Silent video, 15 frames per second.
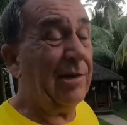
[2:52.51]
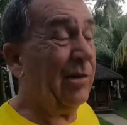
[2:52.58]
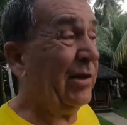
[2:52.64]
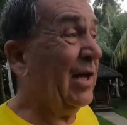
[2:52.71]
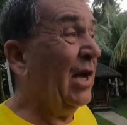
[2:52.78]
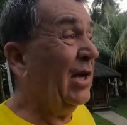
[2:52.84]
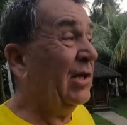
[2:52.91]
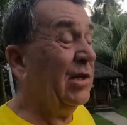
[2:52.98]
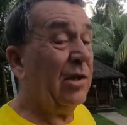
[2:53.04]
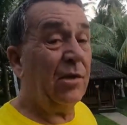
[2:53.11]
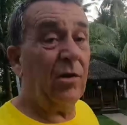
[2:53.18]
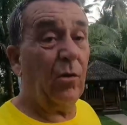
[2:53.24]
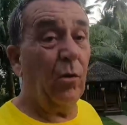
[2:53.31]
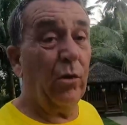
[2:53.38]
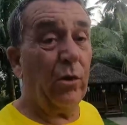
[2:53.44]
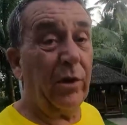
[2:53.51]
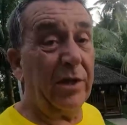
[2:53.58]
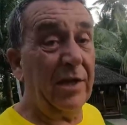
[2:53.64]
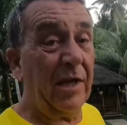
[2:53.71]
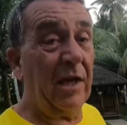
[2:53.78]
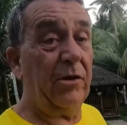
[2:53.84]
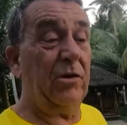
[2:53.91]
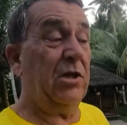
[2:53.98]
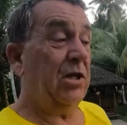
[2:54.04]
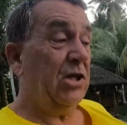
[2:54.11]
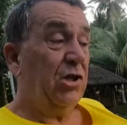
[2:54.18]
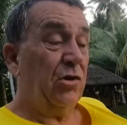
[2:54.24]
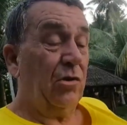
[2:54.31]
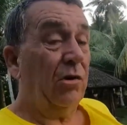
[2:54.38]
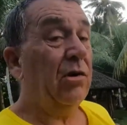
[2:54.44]
Like, you order a yellow
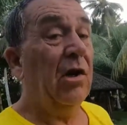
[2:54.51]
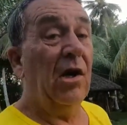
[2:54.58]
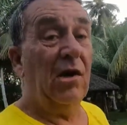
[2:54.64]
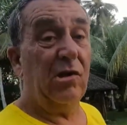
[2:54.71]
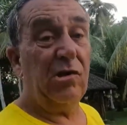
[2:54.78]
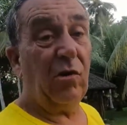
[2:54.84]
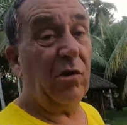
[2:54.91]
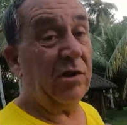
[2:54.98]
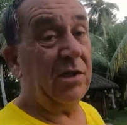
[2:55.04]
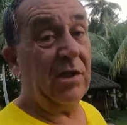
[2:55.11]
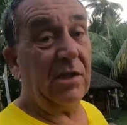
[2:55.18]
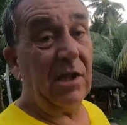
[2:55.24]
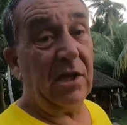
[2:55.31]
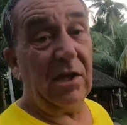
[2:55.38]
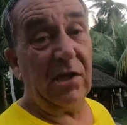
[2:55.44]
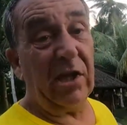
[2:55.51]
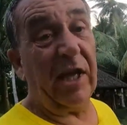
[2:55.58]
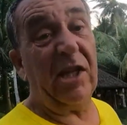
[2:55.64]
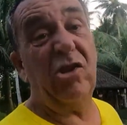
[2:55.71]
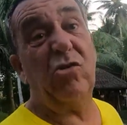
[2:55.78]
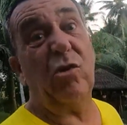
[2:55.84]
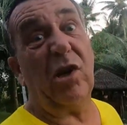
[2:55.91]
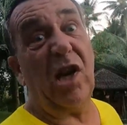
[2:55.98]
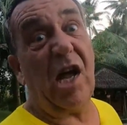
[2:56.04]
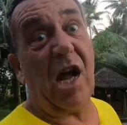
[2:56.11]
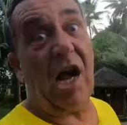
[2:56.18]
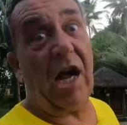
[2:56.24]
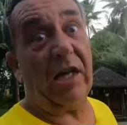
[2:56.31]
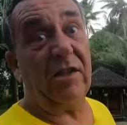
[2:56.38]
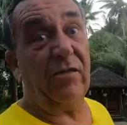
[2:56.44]
T-shirt, size extra
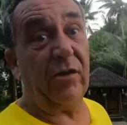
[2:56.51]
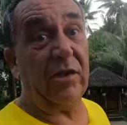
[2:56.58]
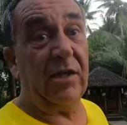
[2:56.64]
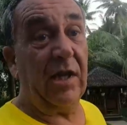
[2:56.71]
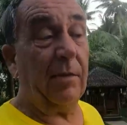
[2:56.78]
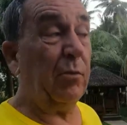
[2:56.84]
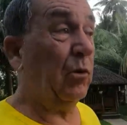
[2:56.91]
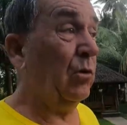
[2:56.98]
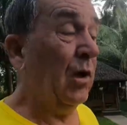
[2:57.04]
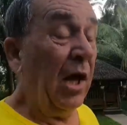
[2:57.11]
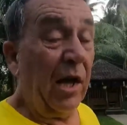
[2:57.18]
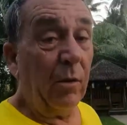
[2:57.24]
large, for example.